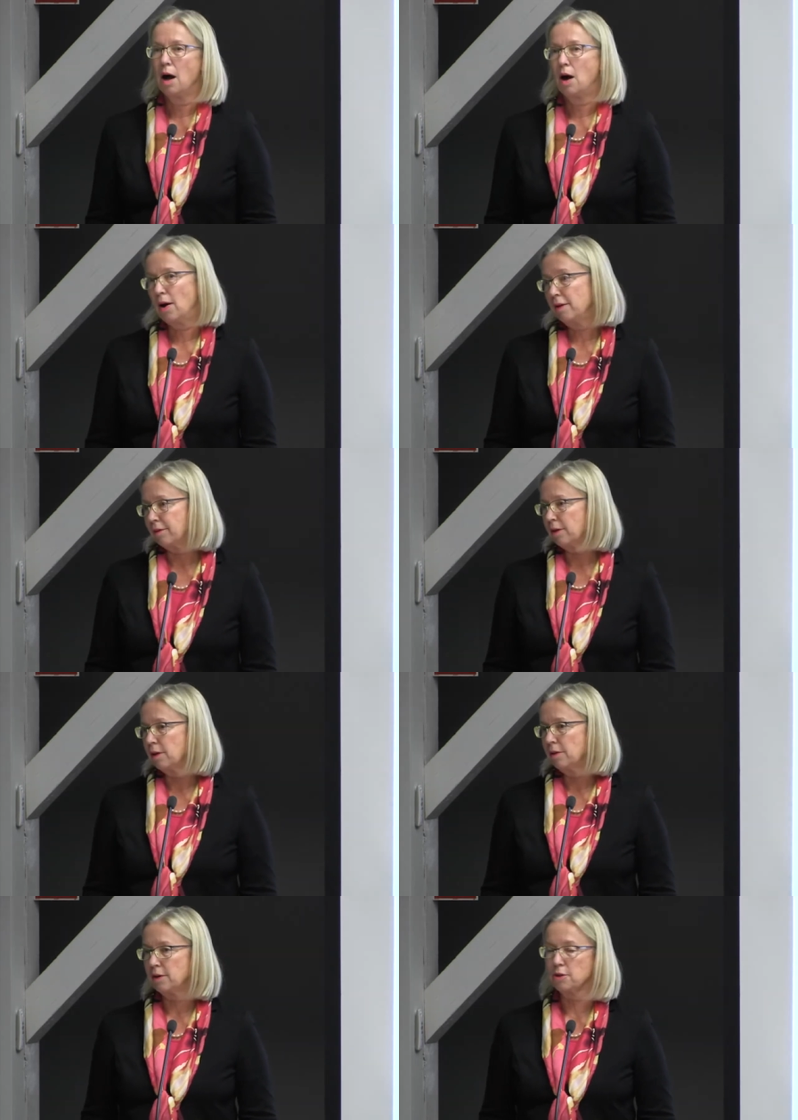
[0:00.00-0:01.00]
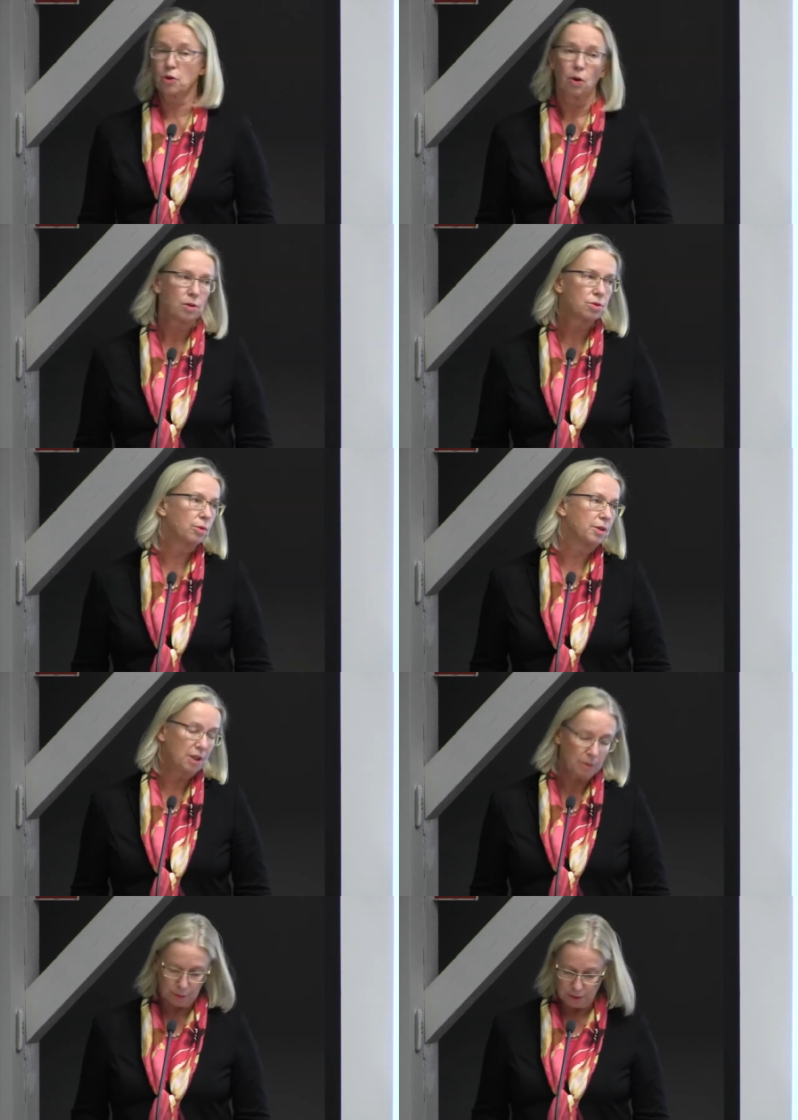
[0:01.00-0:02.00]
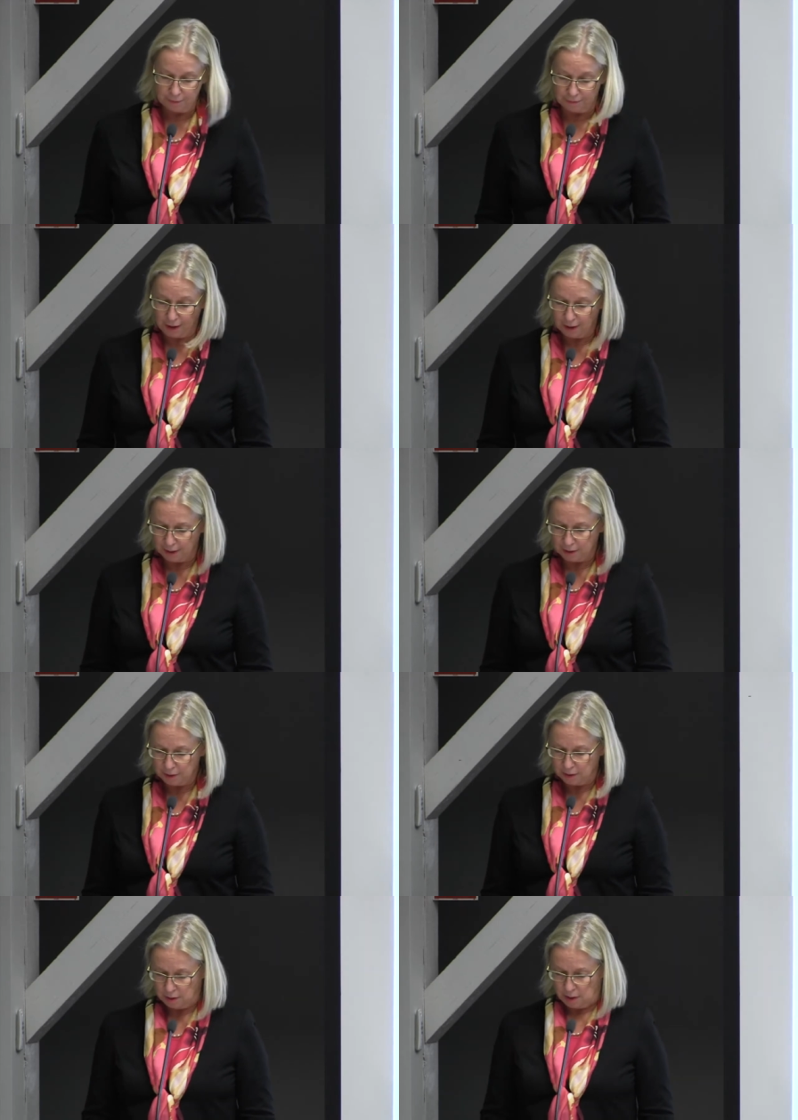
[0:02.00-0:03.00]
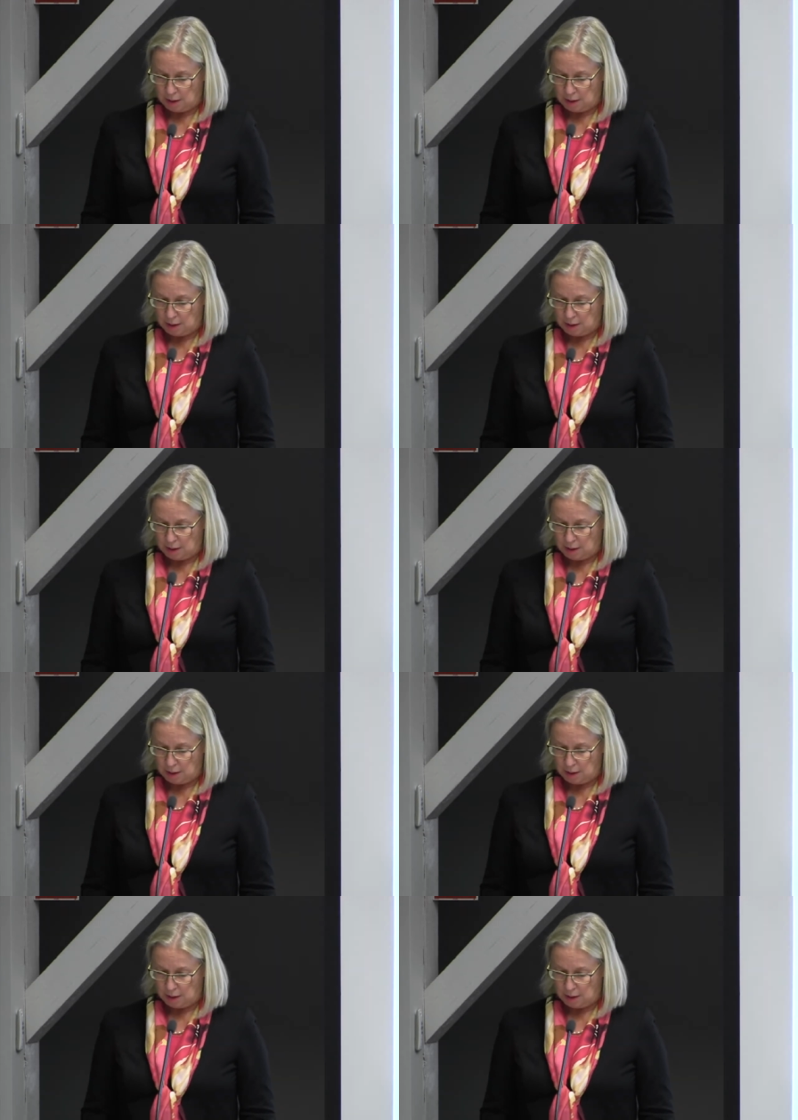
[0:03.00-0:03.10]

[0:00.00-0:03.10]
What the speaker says: However, there is also a deep divide